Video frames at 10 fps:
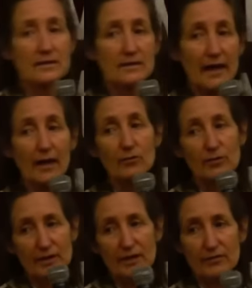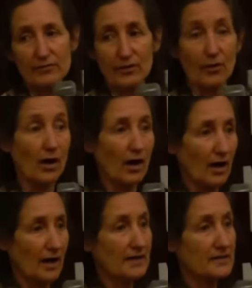They will give your
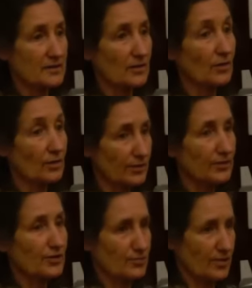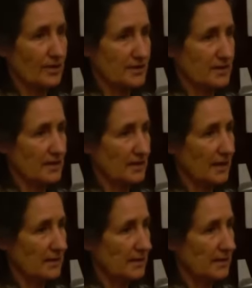eyes all the nutrients that they